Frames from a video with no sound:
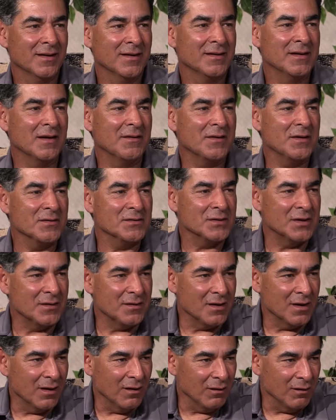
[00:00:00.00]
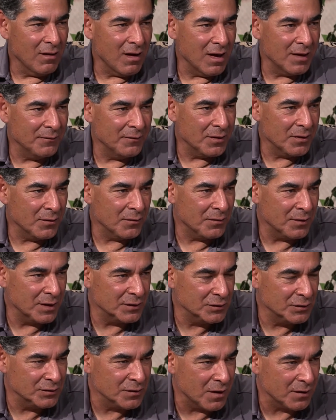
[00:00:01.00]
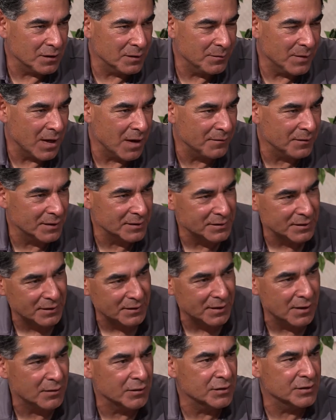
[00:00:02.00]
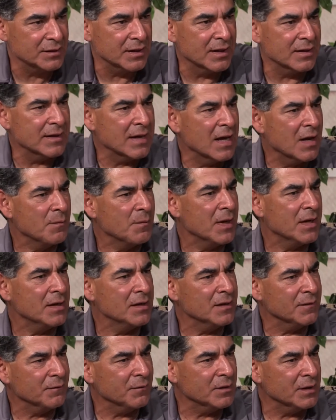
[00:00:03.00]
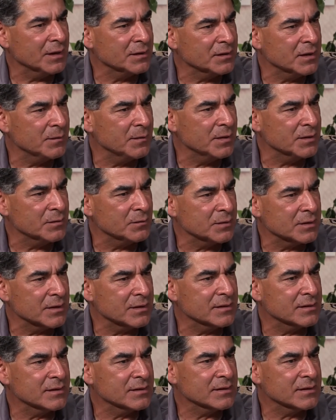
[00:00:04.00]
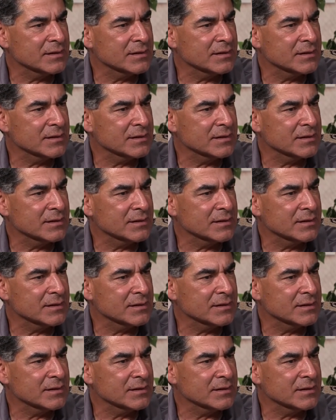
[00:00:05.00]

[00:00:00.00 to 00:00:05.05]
Now, there's a, a, lot of other things you talked about that's in there. You said how many different exhibits? Was it we have